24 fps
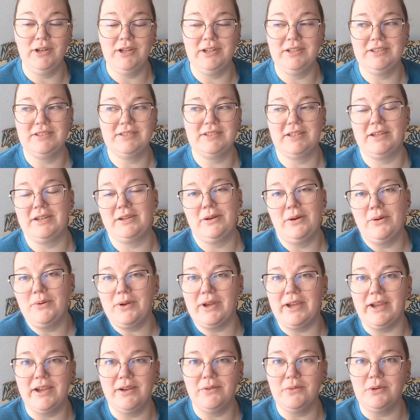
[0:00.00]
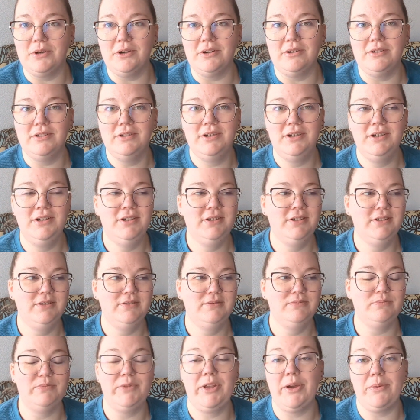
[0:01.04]
And it's like, okay, well,
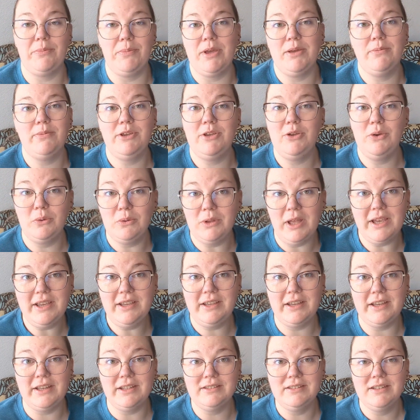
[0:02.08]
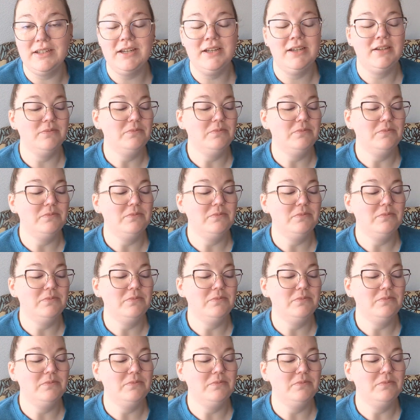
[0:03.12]
yeah, maybe you'll like it.